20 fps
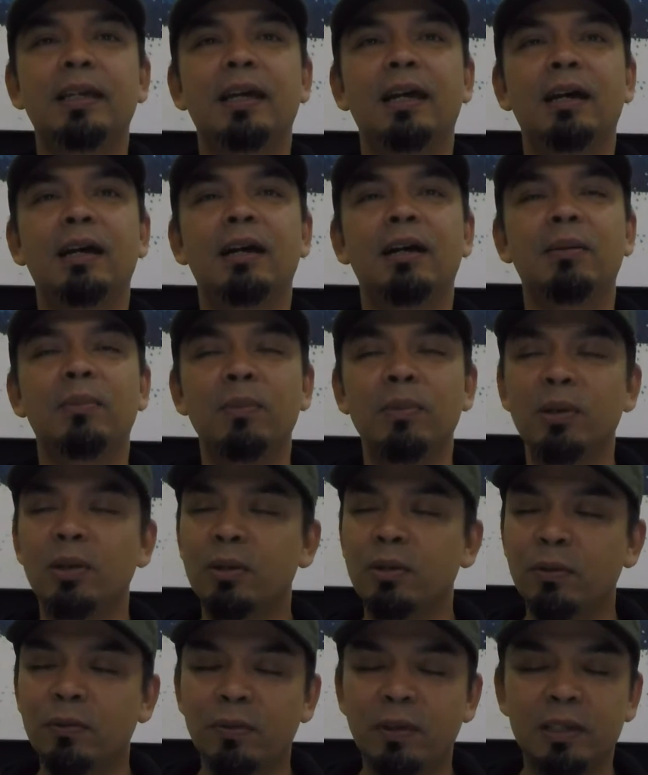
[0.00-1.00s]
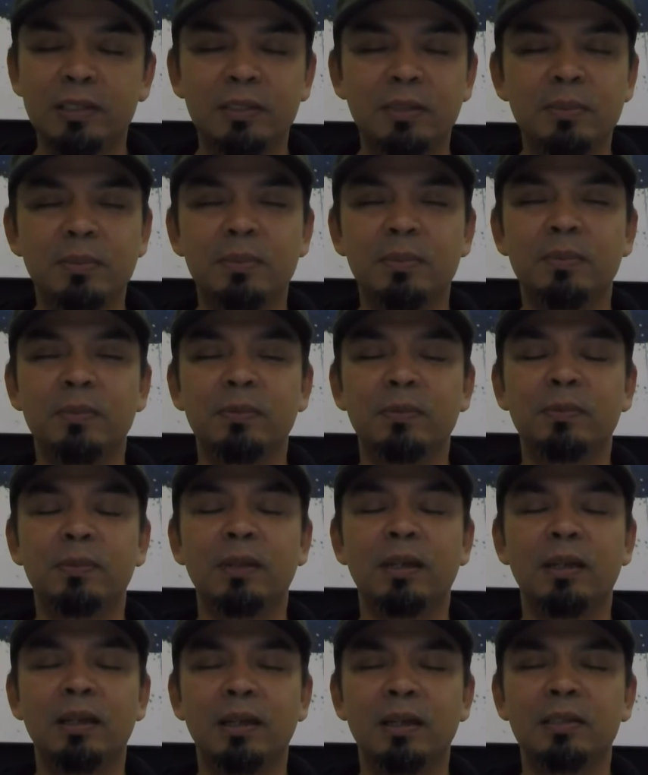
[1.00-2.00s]
A lot of custom
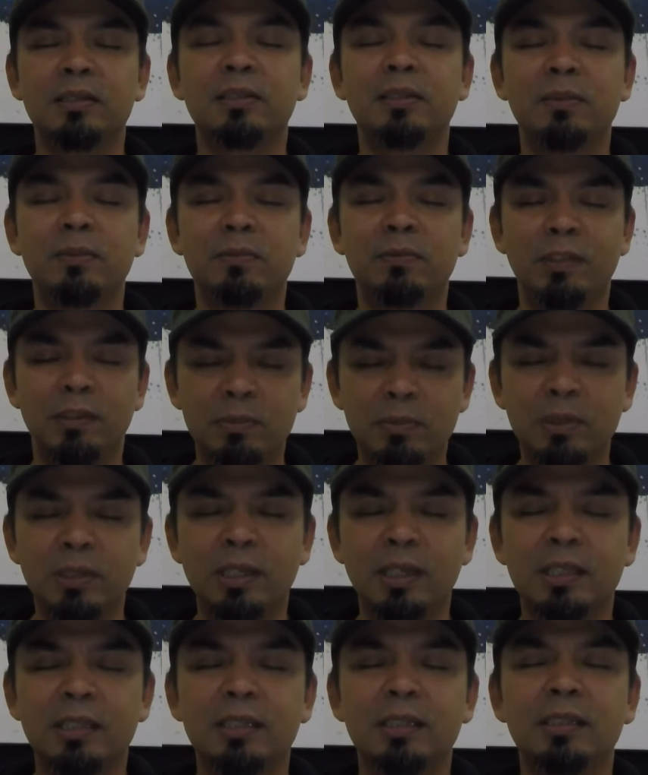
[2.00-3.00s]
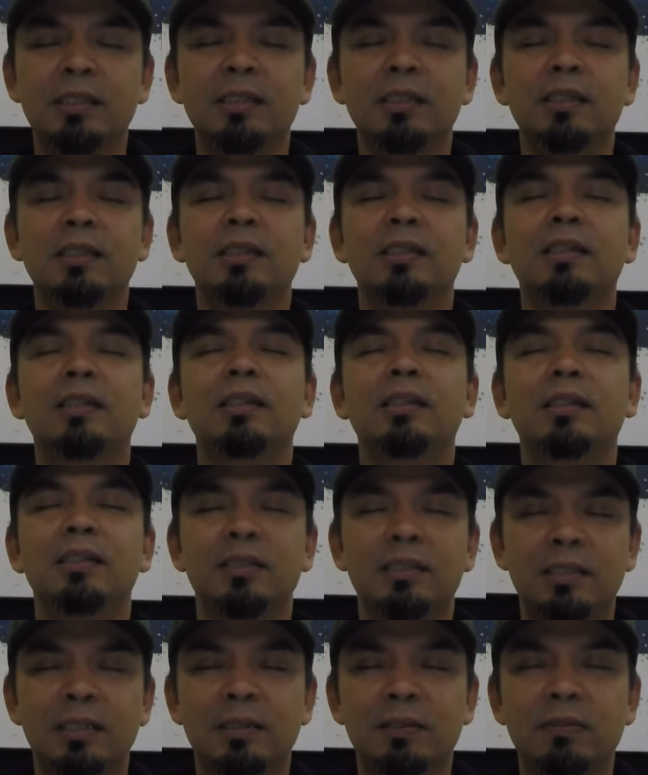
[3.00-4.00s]
fabricated
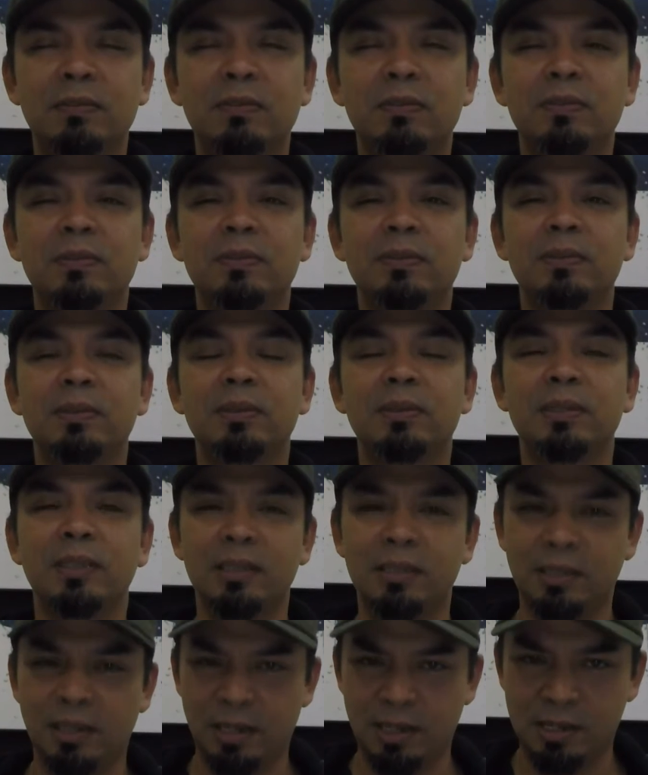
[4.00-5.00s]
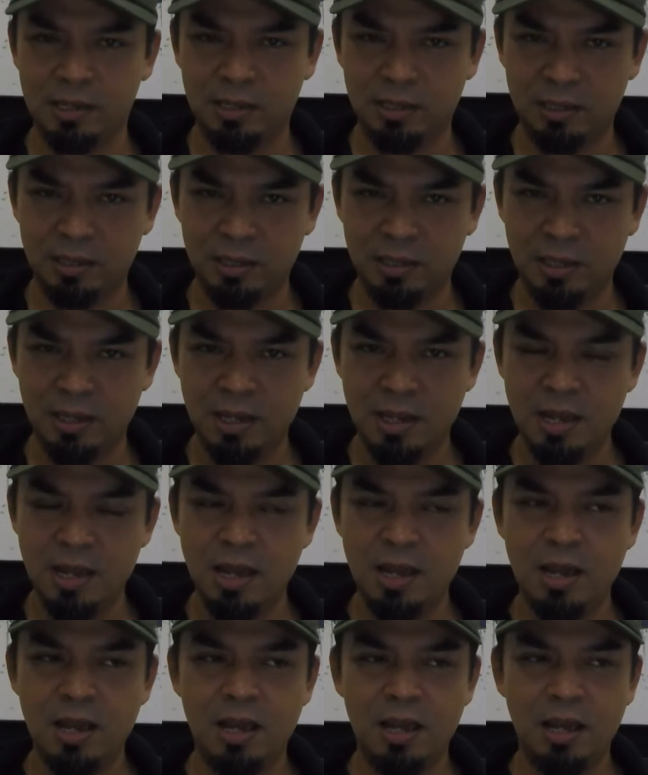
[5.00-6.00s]
stuff, such as
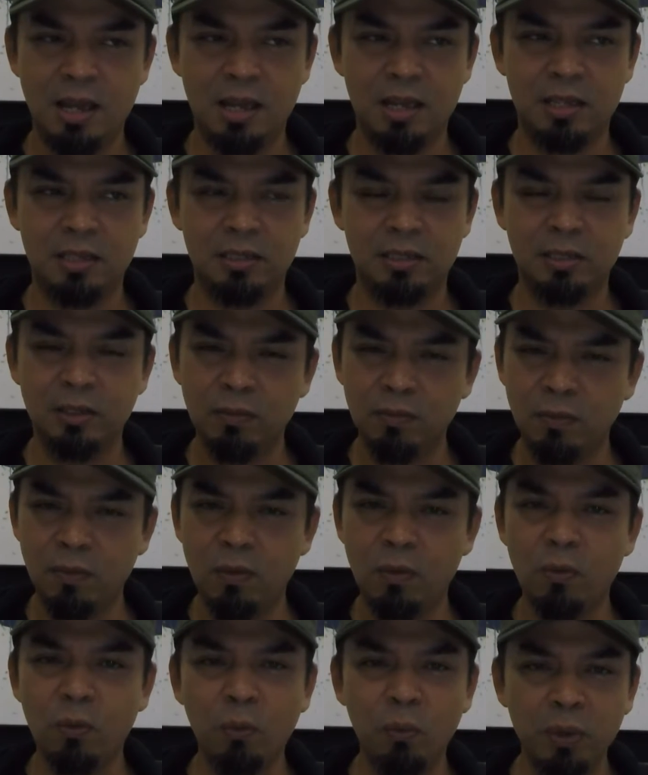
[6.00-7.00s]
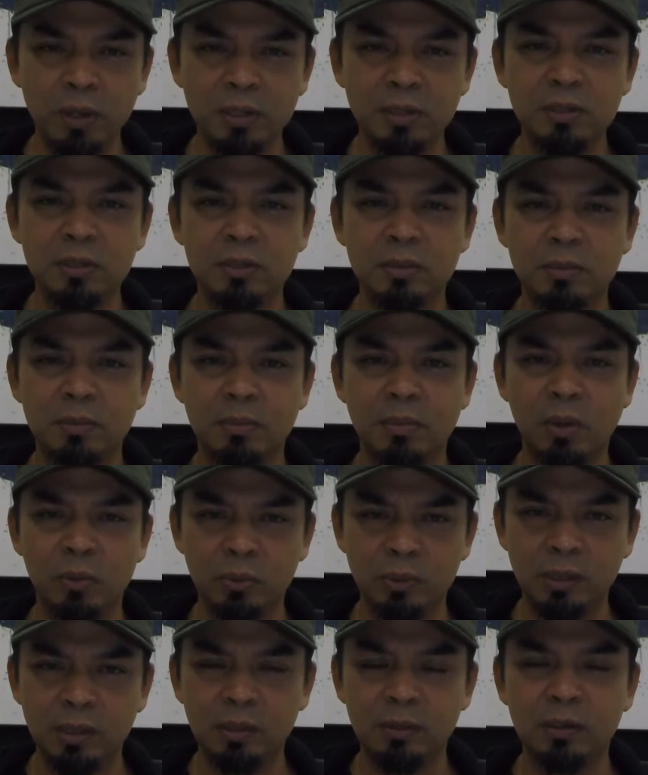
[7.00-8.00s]
servo winch
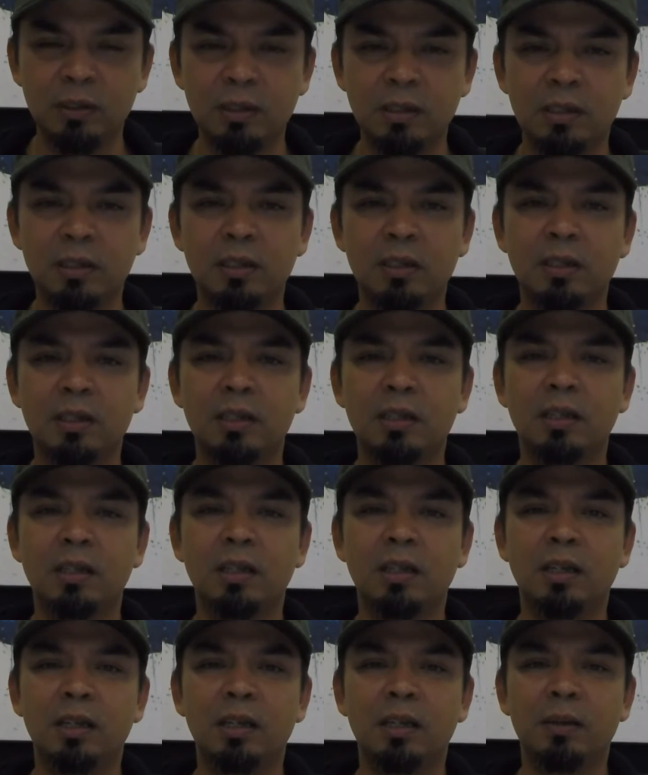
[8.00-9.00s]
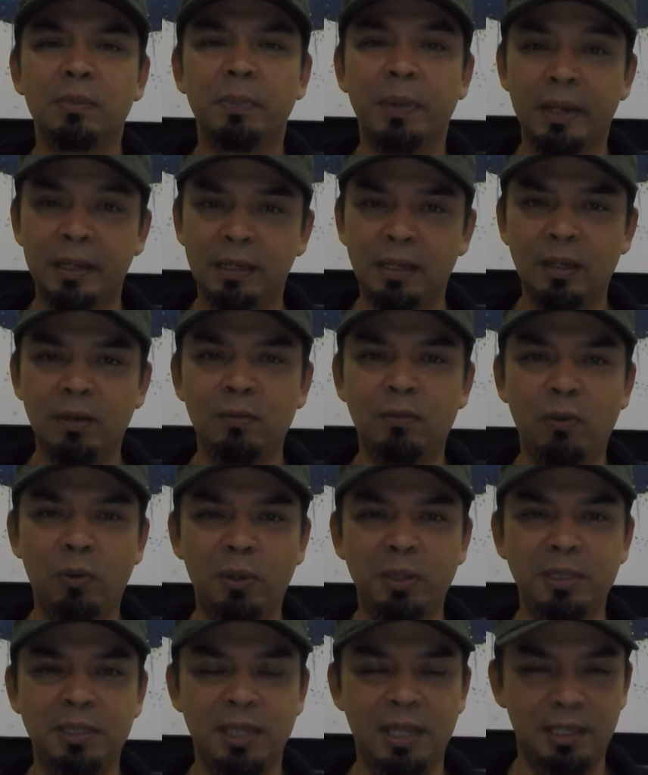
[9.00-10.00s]
mounting panel for
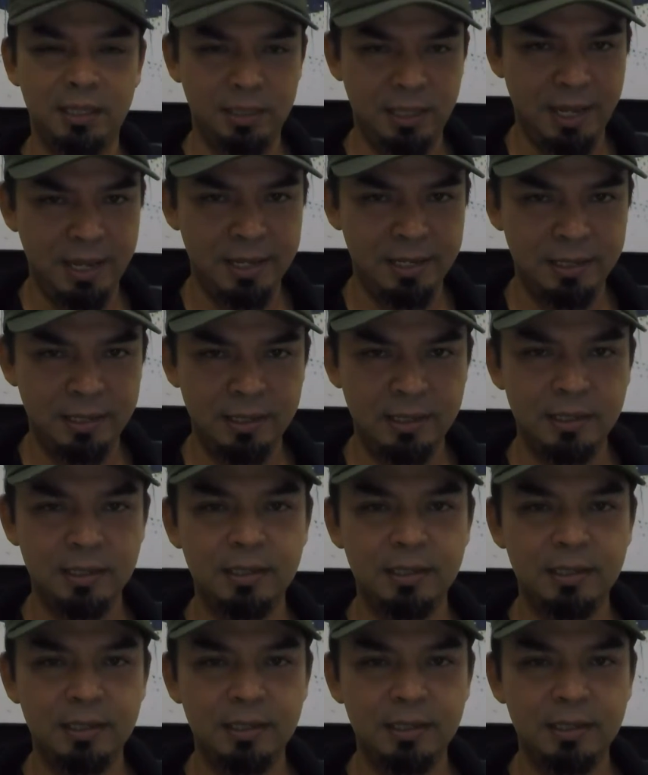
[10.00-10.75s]
SCX10,